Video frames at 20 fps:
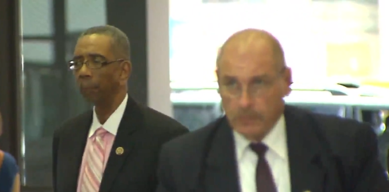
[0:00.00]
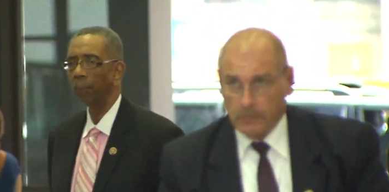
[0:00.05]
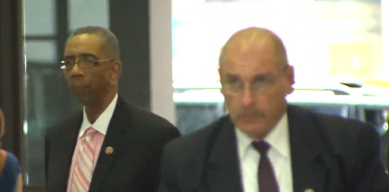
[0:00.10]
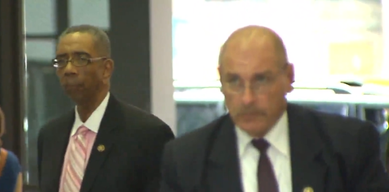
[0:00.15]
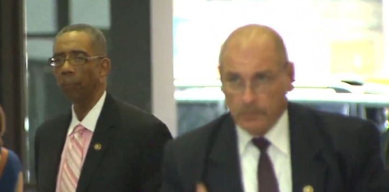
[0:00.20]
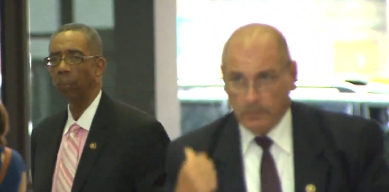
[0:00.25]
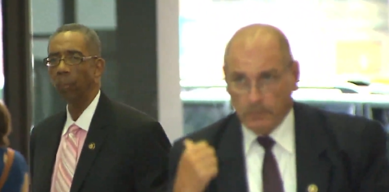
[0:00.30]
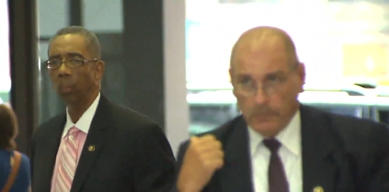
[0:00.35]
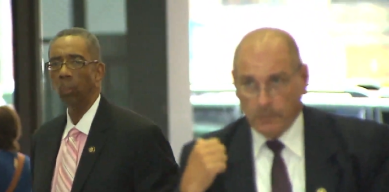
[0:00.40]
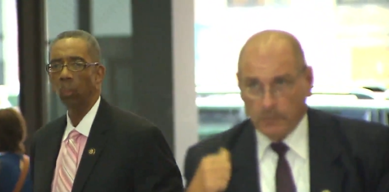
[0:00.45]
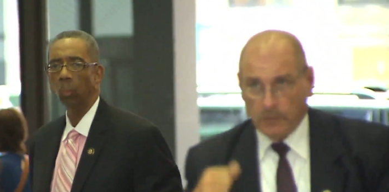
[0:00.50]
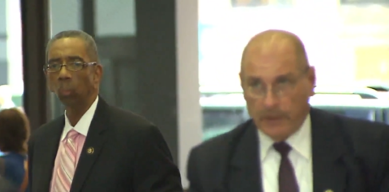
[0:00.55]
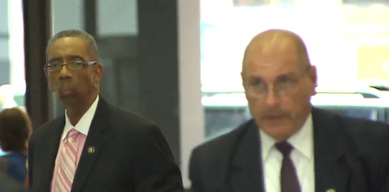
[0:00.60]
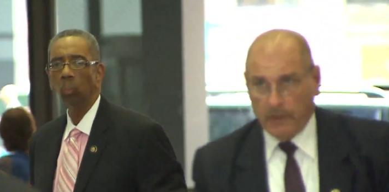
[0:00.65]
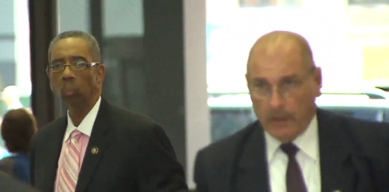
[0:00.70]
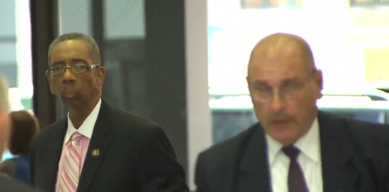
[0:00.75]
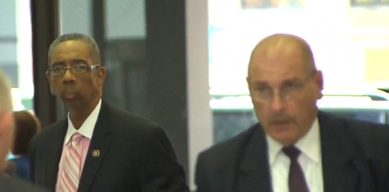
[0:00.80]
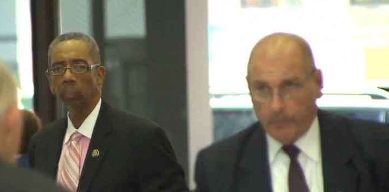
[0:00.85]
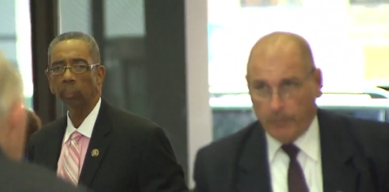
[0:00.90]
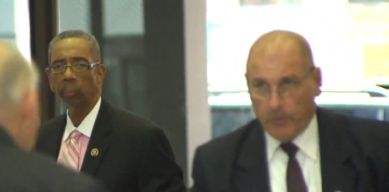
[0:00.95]
Speaker 1: his speaking,
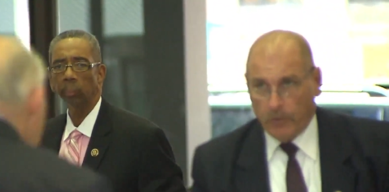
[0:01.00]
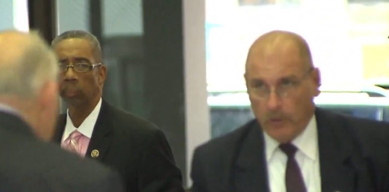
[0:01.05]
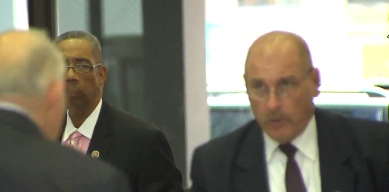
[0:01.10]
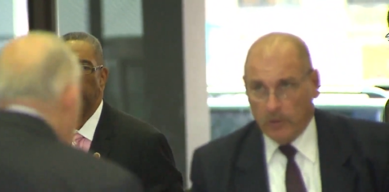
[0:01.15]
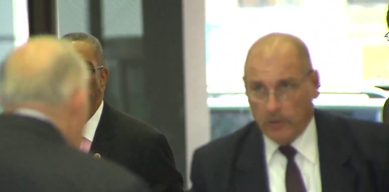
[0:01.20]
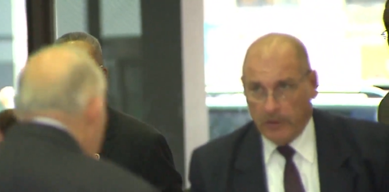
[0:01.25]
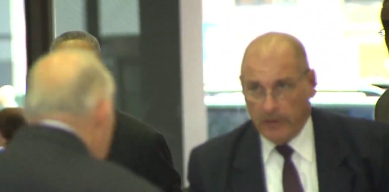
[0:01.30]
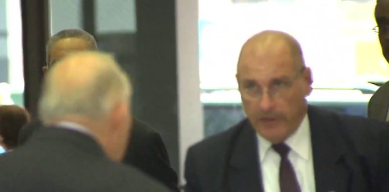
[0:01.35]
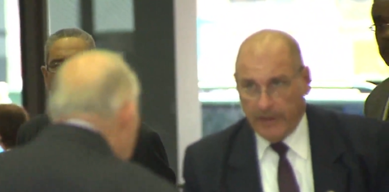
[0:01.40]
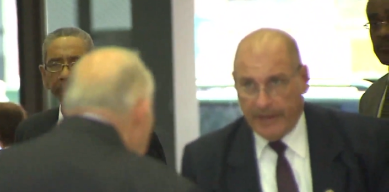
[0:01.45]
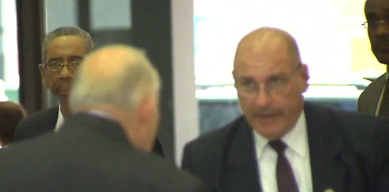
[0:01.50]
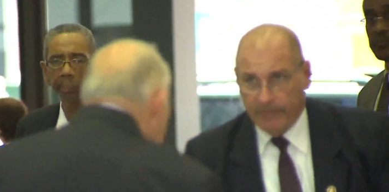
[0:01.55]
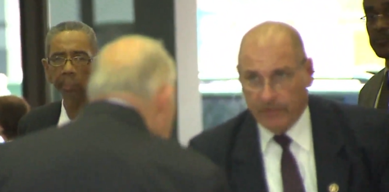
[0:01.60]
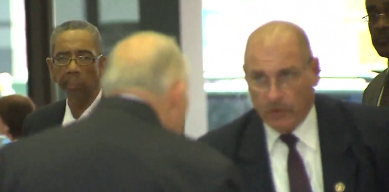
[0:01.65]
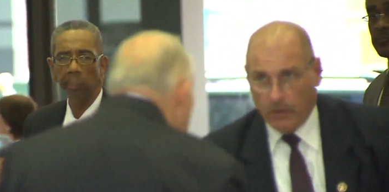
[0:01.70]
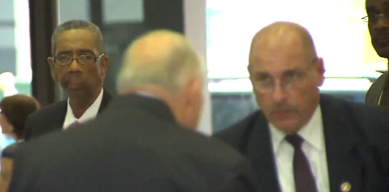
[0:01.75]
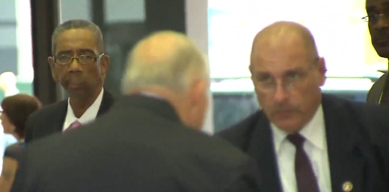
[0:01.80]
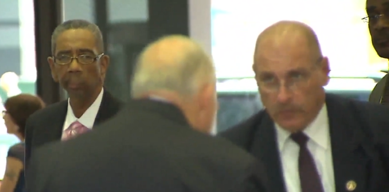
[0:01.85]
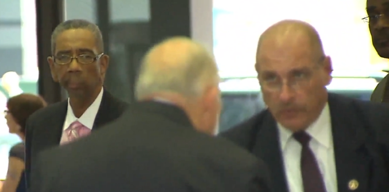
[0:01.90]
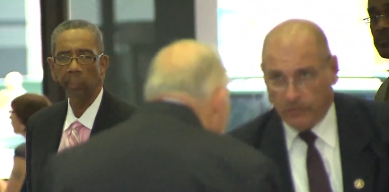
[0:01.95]
Rush still
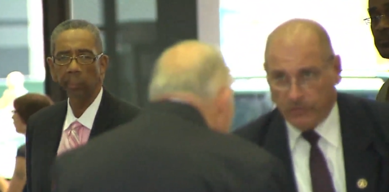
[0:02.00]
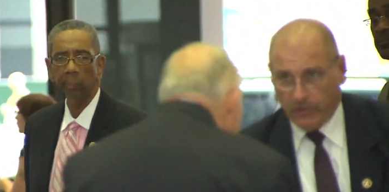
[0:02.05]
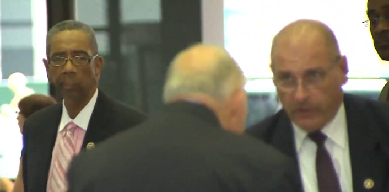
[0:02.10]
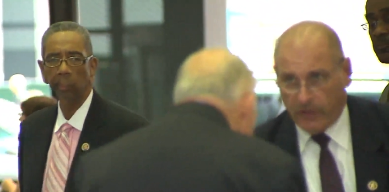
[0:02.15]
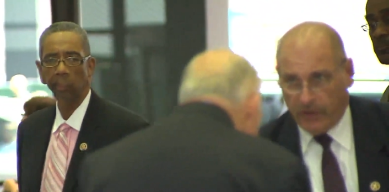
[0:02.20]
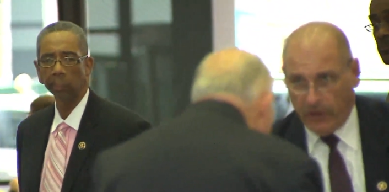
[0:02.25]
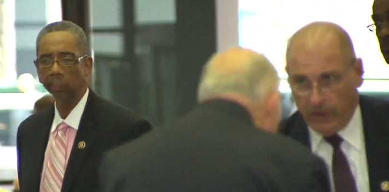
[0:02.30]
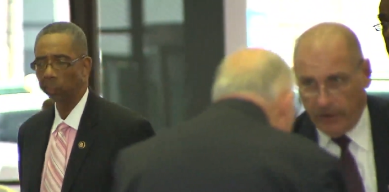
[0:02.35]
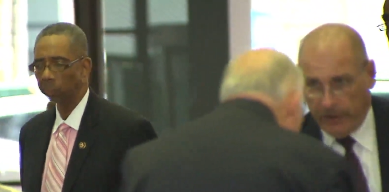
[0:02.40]
jokes about his